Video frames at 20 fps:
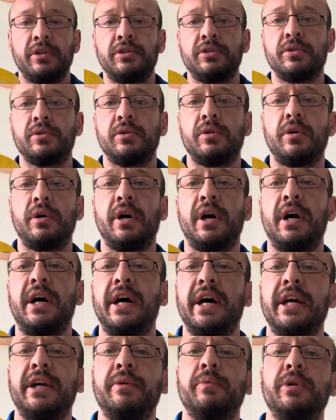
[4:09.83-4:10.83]
So
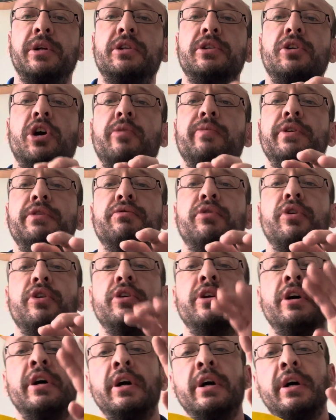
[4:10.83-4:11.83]
I will normally
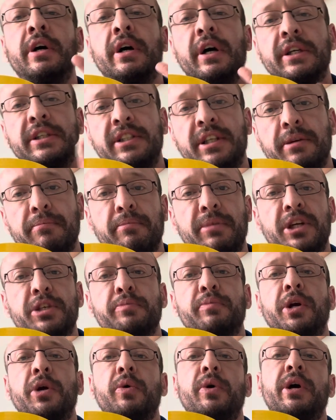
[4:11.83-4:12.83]
run a
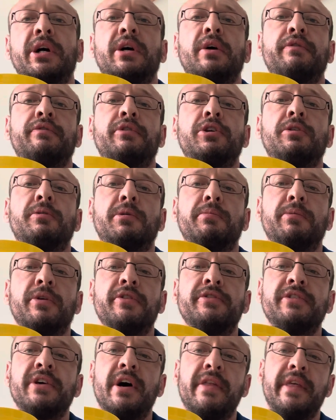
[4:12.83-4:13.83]
stim-based pre-workout for a couple of
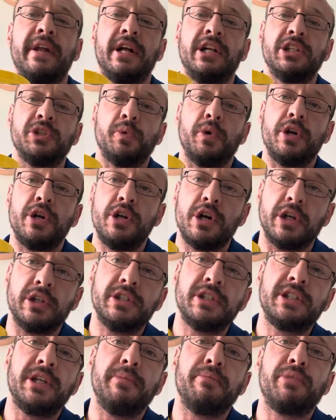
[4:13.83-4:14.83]
months, and then I'll do a
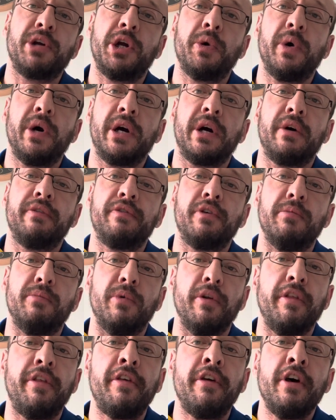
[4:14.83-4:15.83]
non-stim pre-workout for a
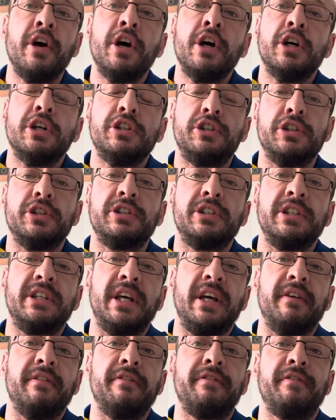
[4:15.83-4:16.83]
month, just to
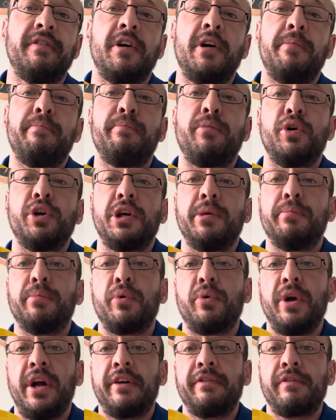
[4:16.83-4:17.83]
give a body a
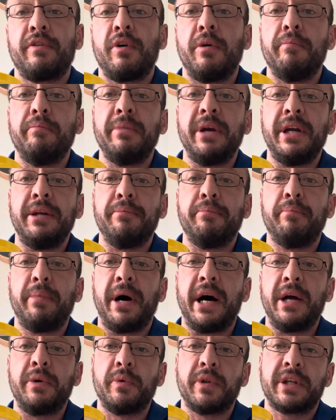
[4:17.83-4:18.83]
break from being
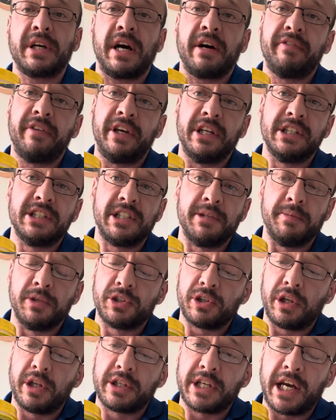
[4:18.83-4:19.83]
battered with caffeine and stimulants
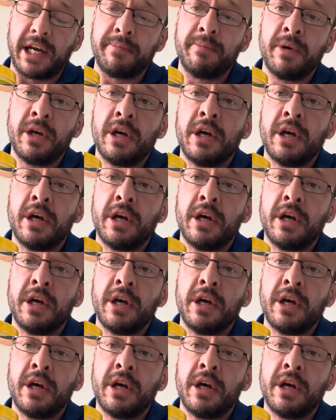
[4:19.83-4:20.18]
all the time.